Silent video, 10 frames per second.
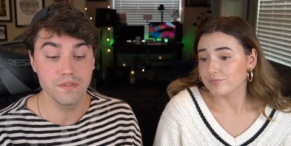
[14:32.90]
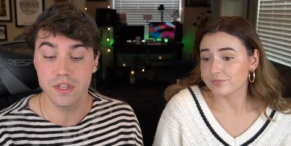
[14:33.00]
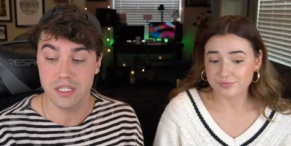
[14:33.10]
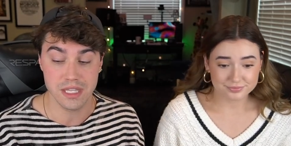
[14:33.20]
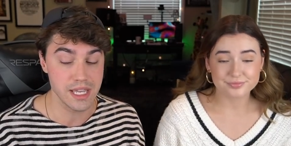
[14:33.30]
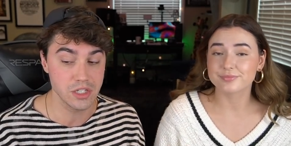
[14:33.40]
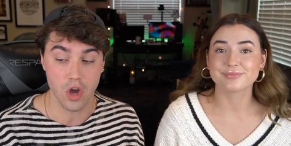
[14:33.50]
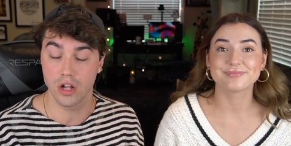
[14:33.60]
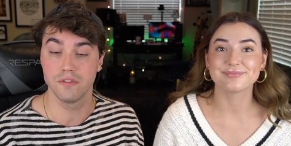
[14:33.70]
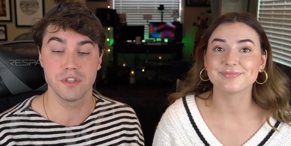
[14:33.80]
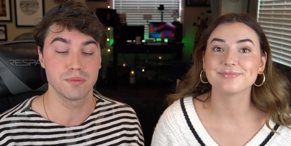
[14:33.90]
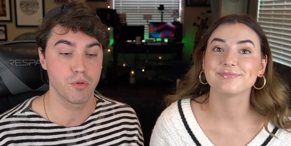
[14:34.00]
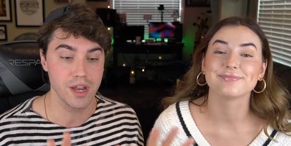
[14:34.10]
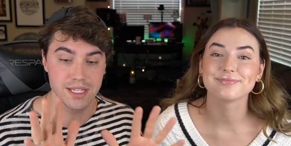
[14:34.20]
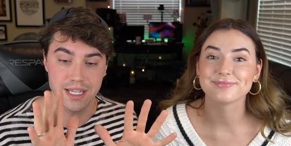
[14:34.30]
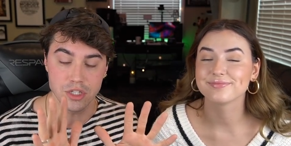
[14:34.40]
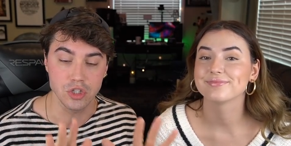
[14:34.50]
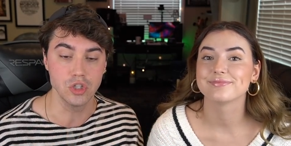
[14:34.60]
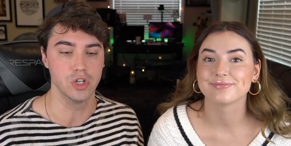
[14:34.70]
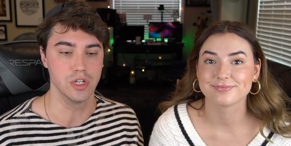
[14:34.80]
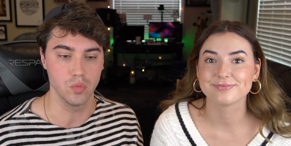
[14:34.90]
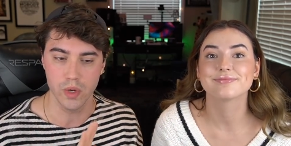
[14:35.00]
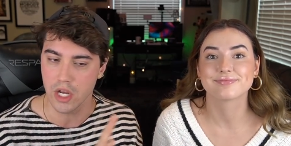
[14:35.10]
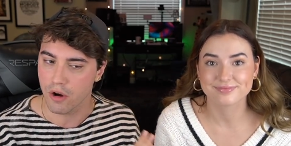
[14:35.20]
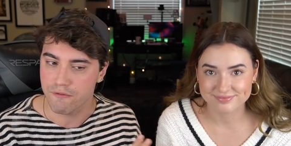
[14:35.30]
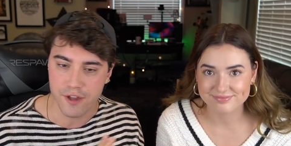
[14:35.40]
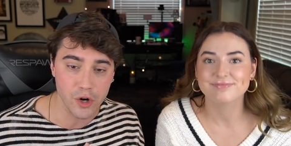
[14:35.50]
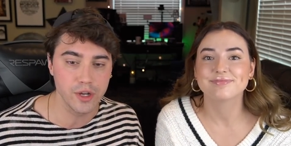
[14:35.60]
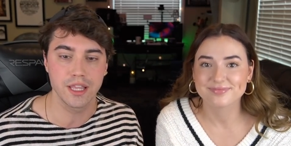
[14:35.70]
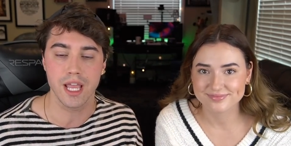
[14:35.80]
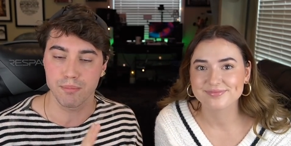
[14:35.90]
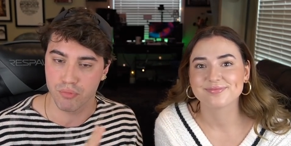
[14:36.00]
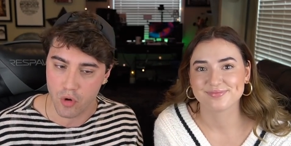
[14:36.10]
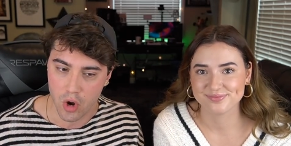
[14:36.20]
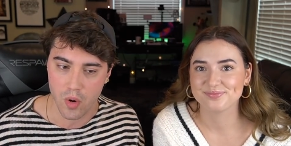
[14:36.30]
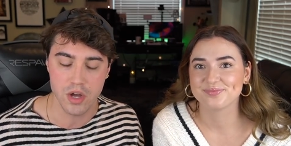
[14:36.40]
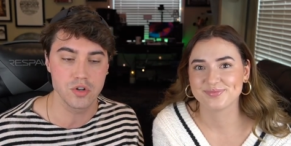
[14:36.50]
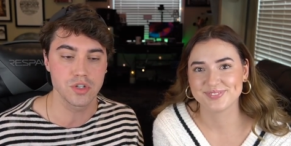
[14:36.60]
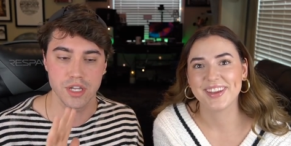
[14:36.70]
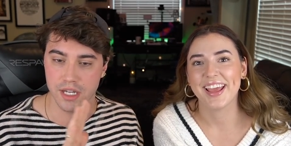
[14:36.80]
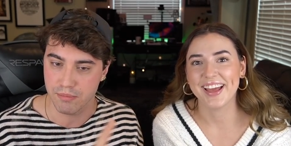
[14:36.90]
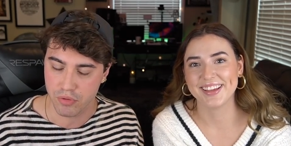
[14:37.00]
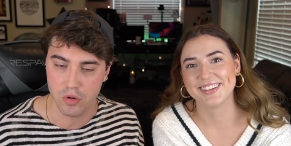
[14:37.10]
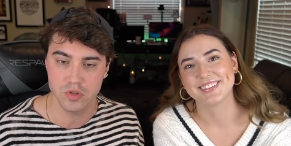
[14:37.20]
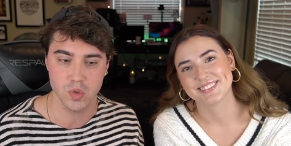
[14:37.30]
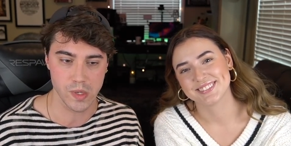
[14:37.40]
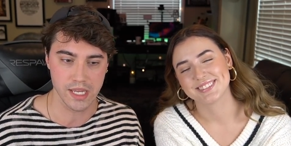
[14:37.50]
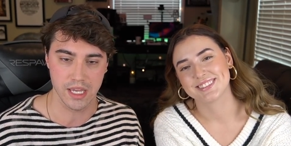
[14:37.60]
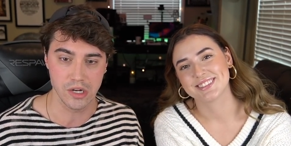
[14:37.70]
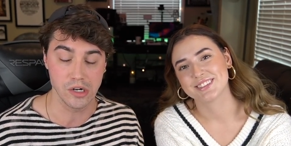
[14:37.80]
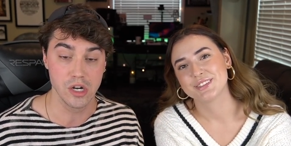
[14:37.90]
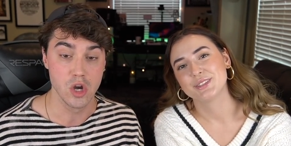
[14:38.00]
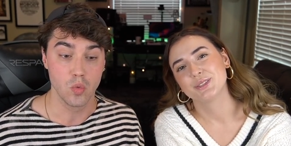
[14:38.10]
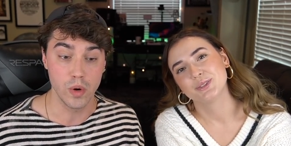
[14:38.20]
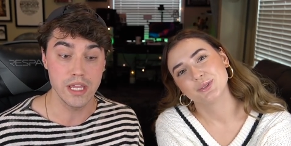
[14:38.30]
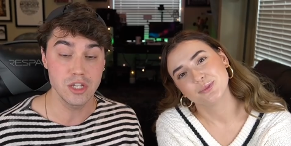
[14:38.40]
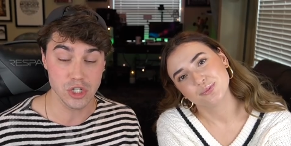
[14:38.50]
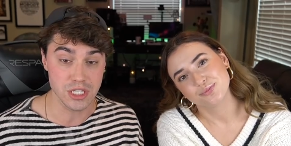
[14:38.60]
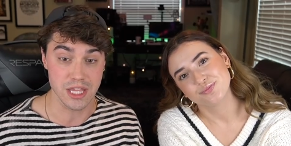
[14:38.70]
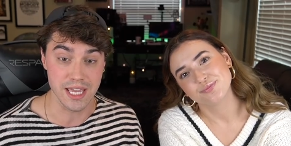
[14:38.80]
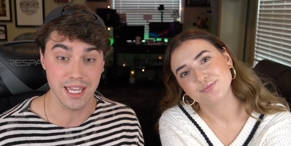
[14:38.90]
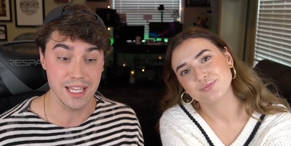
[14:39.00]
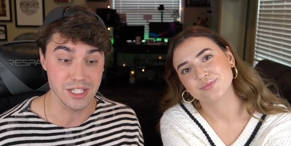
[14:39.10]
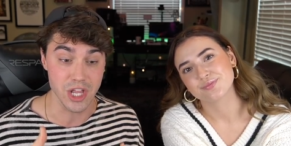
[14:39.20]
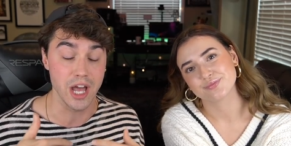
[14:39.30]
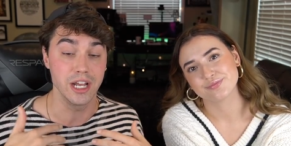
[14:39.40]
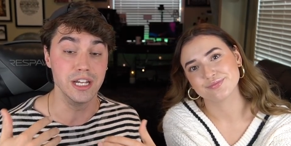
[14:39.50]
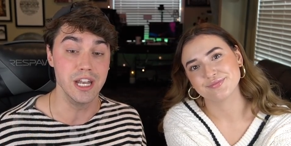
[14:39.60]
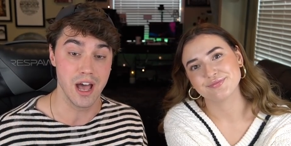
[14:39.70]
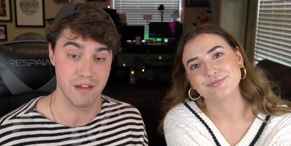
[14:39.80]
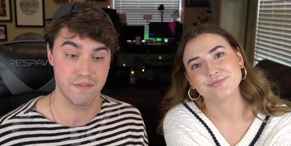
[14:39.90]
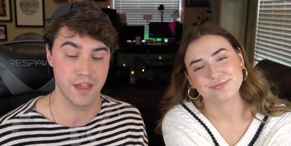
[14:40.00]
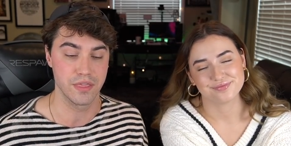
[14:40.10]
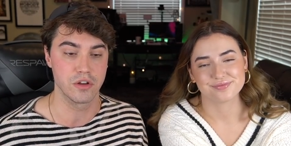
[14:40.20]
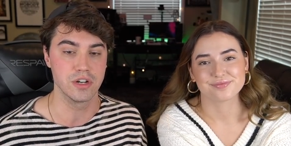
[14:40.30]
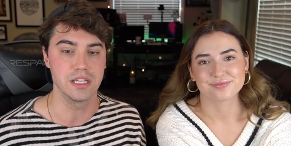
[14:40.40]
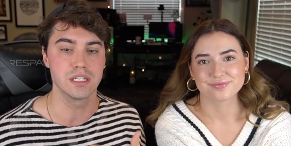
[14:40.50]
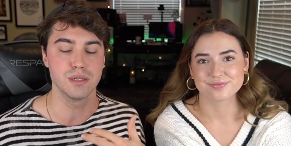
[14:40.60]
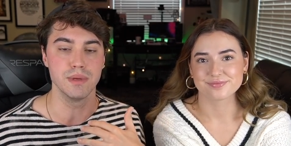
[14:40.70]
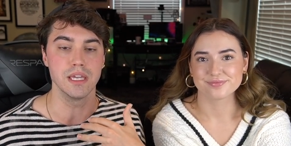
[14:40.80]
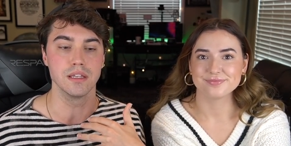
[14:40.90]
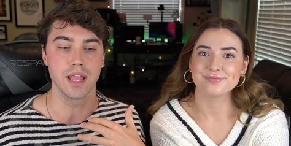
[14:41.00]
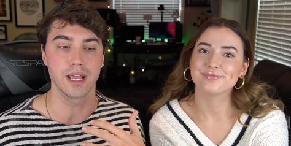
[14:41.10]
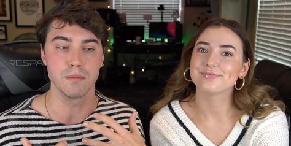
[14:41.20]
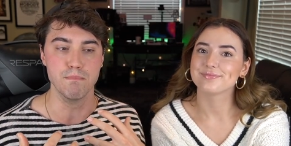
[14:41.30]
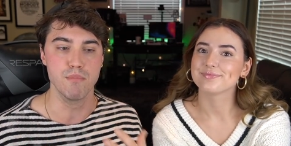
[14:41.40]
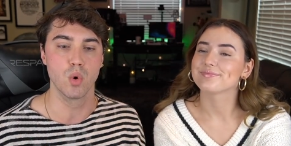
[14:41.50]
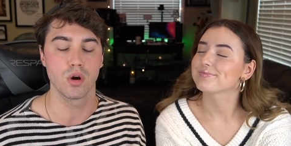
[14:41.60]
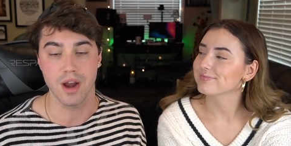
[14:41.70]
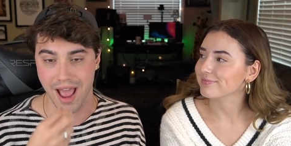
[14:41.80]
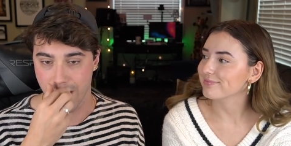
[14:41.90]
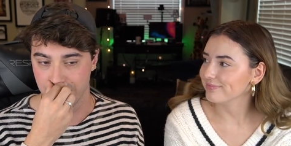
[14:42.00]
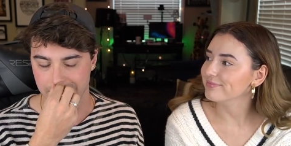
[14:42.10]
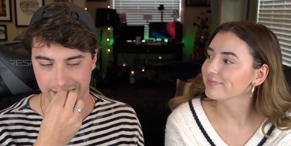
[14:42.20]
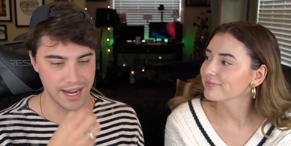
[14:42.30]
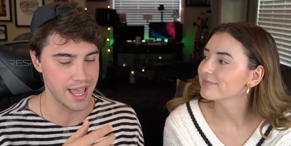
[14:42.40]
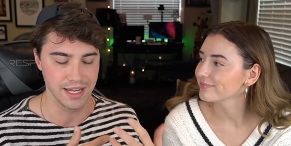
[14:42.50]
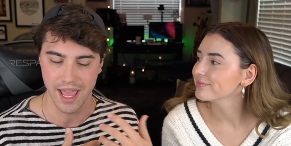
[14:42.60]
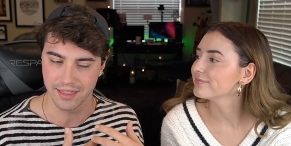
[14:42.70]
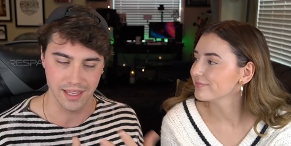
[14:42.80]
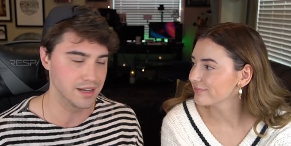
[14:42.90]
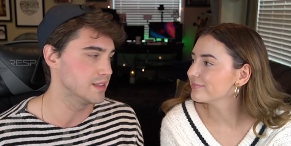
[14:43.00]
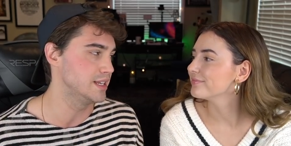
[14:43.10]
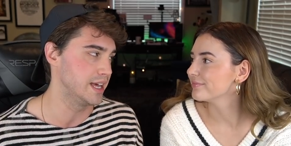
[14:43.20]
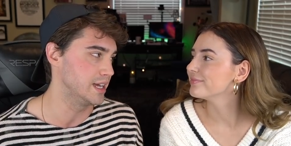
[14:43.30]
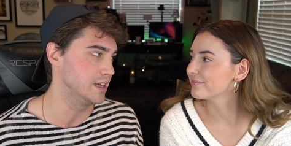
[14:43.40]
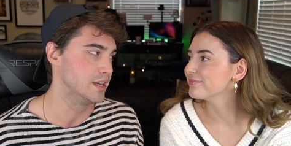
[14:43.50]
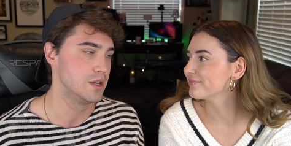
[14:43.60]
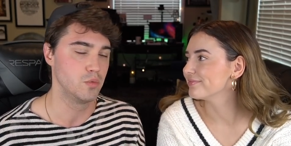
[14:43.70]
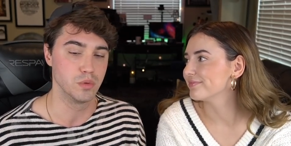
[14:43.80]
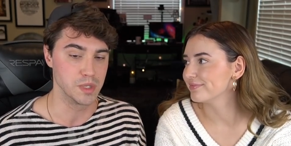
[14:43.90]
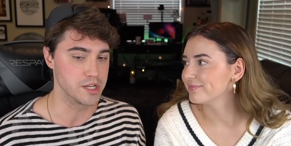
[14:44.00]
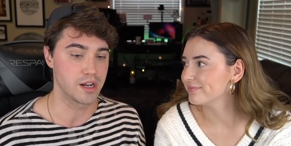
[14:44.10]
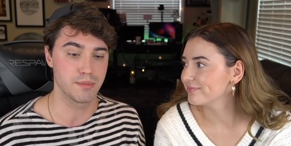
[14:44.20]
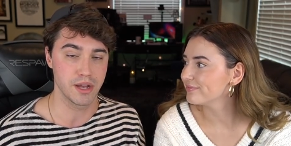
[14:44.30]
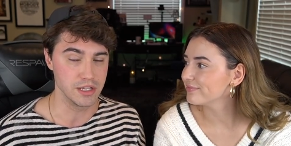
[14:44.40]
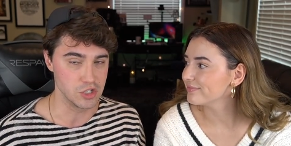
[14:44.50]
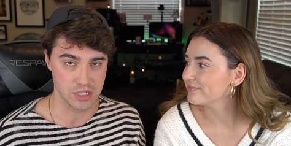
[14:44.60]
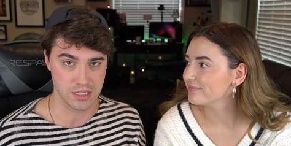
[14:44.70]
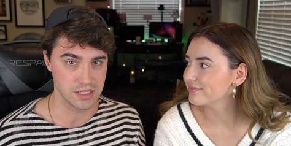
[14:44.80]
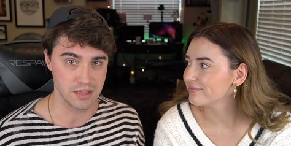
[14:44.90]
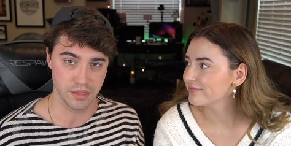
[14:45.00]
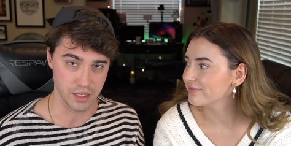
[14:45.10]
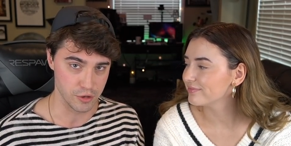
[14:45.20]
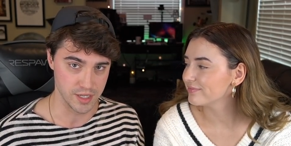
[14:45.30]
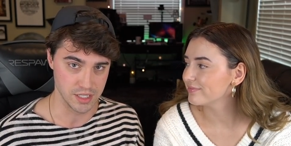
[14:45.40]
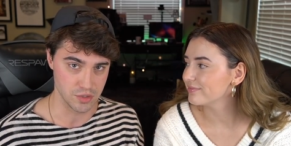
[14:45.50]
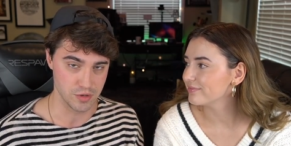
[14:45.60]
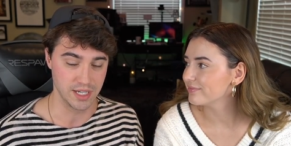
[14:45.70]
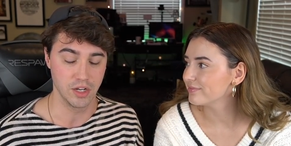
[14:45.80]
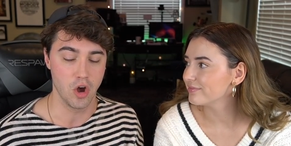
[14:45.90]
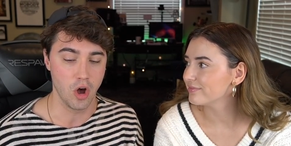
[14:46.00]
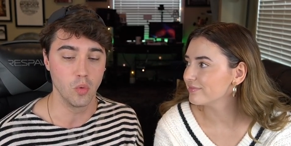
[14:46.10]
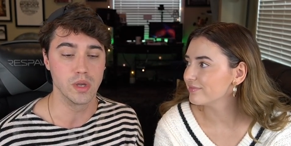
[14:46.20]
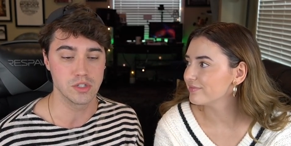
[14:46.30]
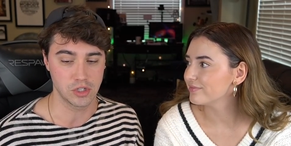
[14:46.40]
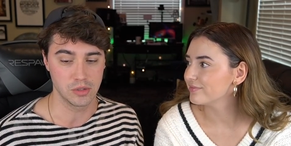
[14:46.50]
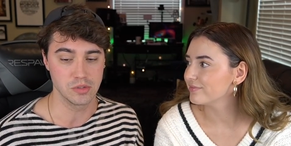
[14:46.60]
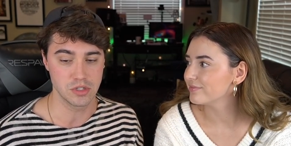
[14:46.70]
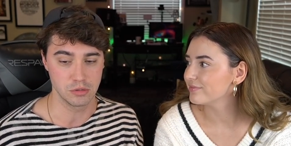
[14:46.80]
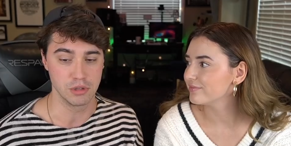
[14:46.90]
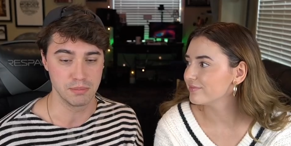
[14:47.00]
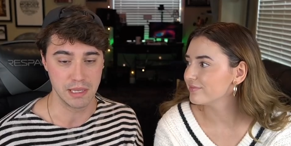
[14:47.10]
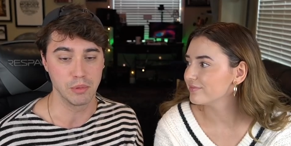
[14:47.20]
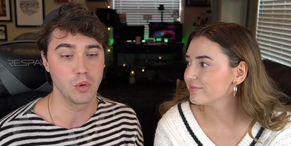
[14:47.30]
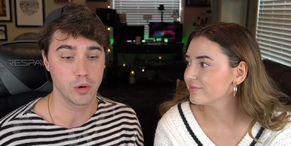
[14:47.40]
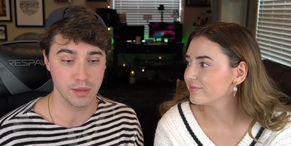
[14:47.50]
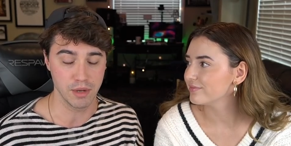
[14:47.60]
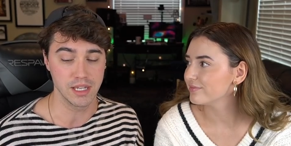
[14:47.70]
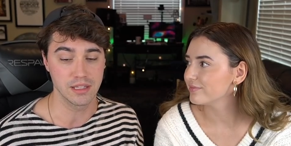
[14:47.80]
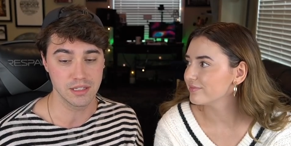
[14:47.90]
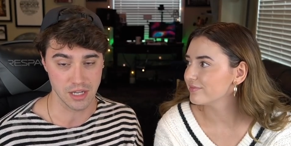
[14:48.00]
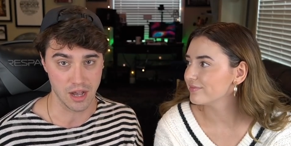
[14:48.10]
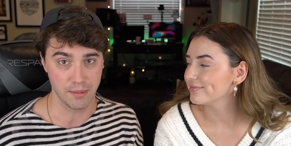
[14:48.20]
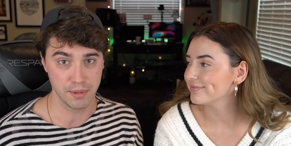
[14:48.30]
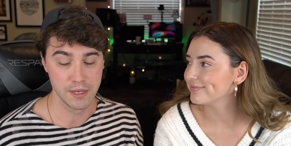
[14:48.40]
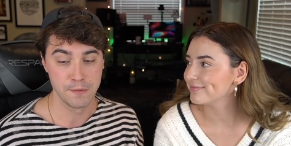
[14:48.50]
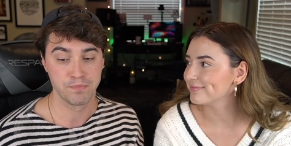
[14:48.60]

Speaker 1: of these things, all of this praise, it's good. We are very like pro understudy, yeah. pro swing here. We just think it's not enough and there needs to be like more happening. And at the end of the day, when we talk about injustice in the theater industry, it always goes to the people hoarding money at the top mm.